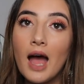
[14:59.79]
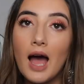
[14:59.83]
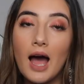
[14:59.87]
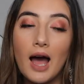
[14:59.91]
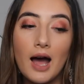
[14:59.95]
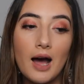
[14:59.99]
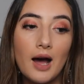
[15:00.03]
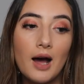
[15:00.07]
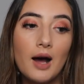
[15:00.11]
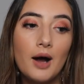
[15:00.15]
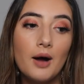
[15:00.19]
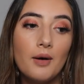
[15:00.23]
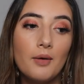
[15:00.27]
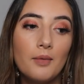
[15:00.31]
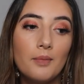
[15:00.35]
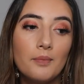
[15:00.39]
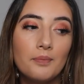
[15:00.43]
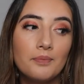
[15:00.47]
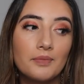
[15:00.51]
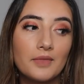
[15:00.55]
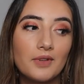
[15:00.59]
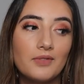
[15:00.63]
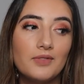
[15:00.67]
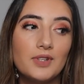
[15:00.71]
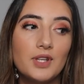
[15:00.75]

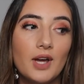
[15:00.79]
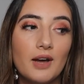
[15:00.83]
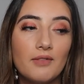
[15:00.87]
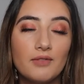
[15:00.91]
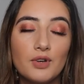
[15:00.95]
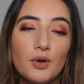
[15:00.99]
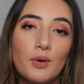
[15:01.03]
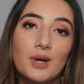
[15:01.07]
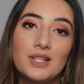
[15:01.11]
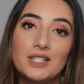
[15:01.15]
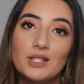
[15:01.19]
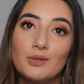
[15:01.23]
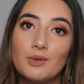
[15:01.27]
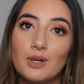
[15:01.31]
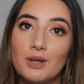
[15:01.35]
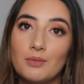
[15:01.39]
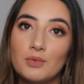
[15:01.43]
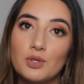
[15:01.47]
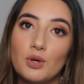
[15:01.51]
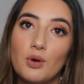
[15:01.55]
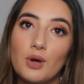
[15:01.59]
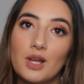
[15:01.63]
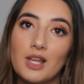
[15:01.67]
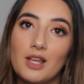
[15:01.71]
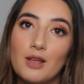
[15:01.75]
If you have no idea what I'm
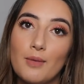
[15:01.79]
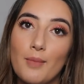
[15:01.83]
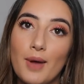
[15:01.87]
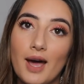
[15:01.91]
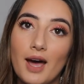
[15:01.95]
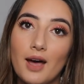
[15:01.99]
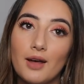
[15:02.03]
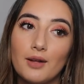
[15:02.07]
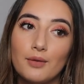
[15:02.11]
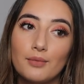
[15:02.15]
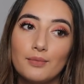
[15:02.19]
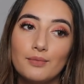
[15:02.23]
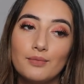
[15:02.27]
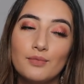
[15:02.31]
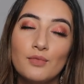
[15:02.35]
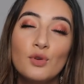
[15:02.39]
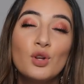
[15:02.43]
talking about,